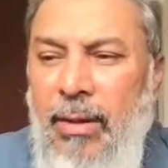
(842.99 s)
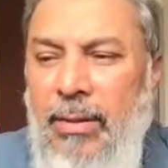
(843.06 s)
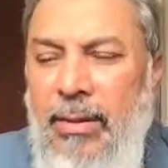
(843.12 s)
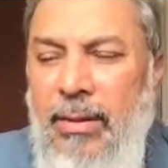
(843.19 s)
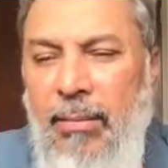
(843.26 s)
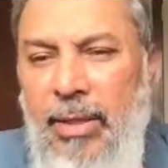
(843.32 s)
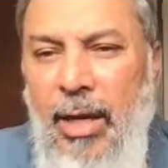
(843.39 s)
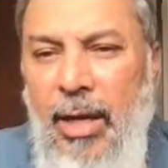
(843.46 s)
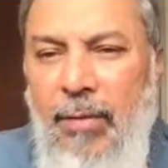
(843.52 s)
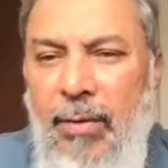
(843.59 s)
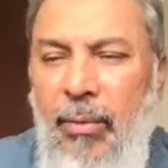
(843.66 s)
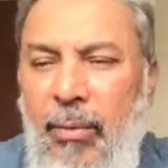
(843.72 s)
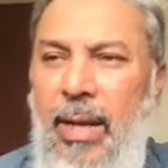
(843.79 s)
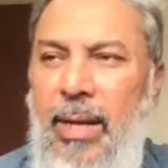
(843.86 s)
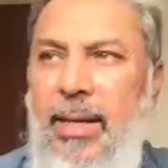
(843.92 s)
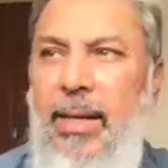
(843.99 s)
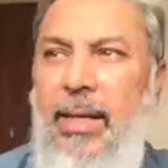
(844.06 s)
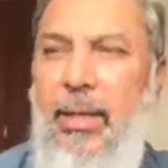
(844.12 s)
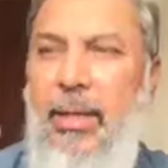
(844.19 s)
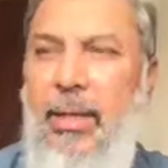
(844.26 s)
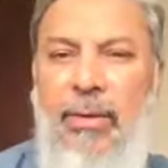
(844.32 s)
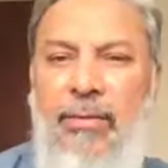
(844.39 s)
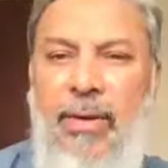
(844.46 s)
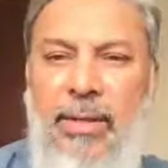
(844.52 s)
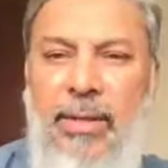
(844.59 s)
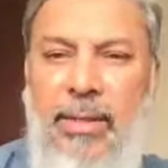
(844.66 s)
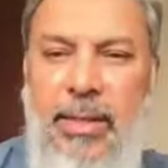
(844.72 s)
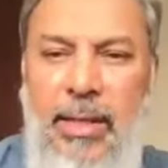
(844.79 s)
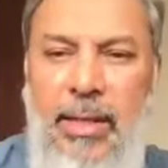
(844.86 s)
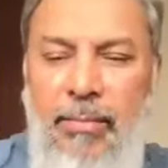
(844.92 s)
some Java, what I did at
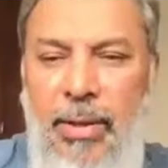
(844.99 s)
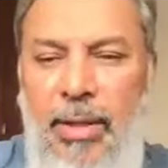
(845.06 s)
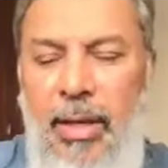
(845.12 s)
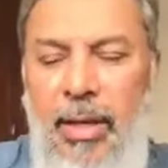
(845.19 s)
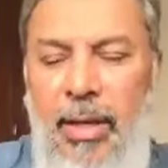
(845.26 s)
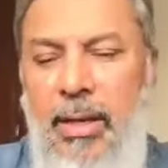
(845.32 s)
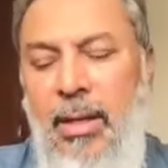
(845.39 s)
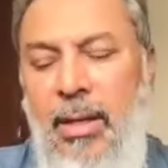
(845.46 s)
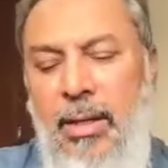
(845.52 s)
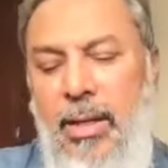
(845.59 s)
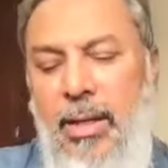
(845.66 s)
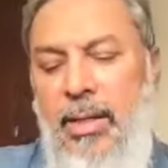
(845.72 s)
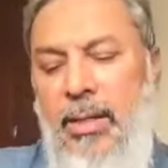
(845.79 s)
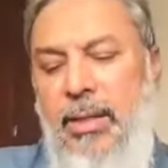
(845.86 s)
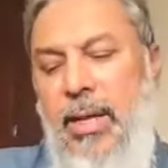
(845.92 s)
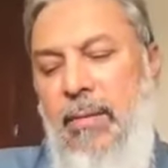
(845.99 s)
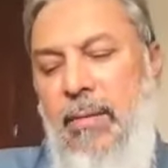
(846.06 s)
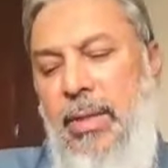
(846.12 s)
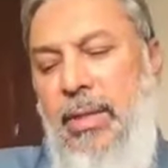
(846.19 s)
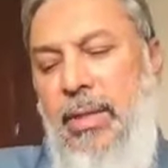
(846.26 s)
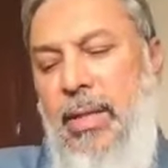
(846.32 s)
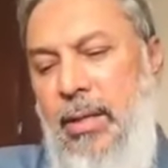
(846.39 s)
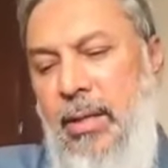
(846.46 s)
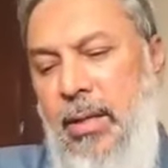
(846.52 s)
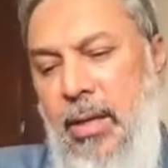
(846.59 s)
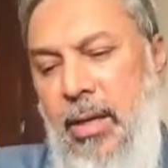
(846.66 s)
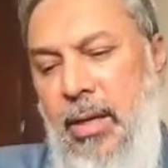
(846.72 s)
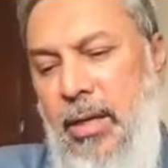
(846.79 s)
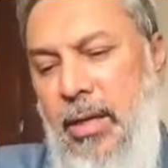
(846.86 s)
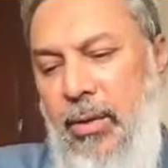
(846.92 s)
university, but they didn't tell me that
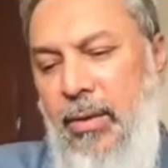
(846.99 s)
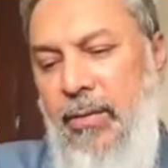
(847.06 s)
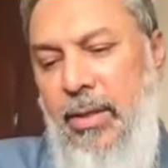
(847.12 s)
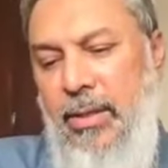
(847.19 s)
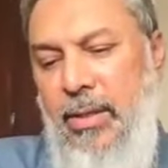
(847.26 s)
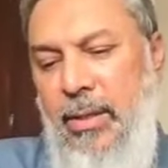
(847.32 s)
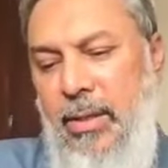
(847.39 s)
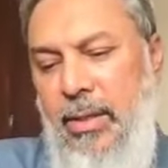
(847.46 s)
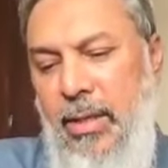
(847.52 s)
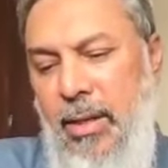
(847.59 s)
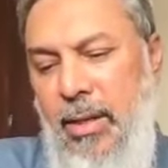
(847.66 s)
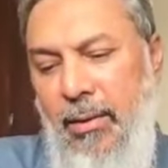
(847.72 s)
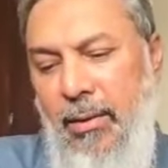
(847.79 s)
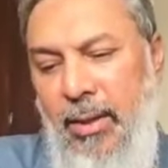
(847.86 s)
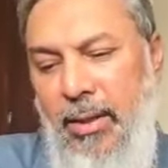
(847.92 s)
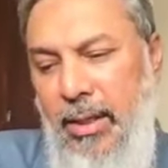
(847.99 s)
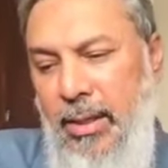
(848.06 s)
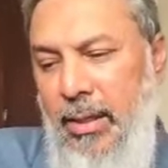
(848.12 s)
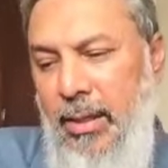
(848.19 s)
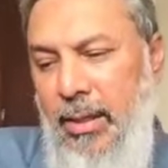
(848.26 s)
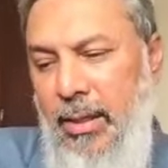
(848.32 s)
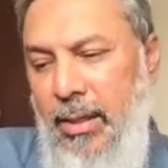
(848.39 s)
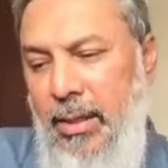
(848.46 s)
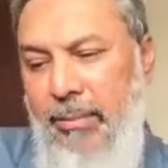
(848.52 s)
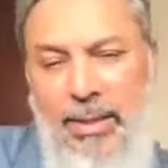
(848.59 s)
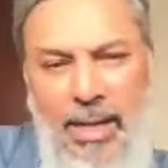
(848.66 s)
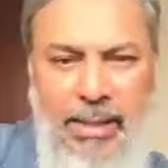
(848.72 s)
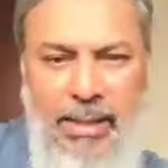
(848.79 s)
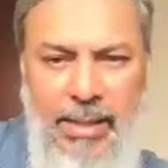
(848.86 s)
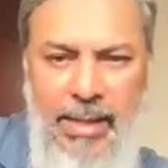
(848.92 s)
at university that they're only teaching me
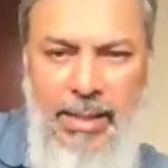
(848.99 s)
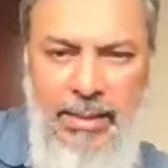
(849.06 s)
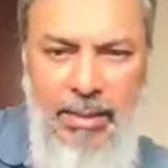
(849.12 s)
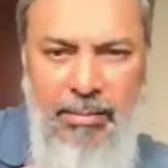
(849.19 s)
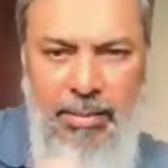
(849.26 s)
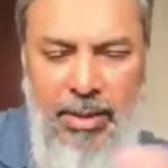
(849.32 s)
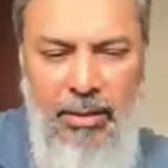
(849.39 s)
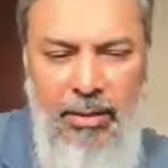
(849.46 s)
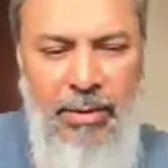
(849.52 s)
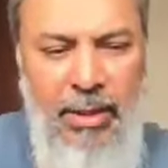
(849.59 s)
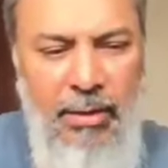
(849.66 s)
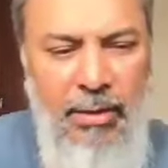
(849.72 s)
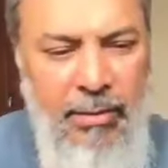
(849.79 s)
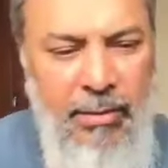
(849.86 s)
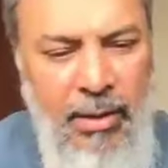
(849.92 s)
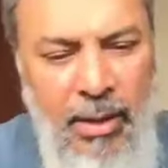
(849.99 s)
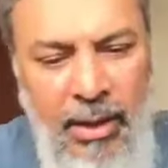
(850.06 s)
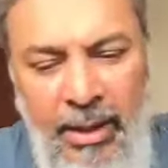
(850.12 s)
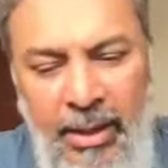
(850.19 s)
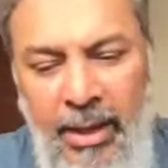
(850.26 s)
a tiny, tiny subset of Java.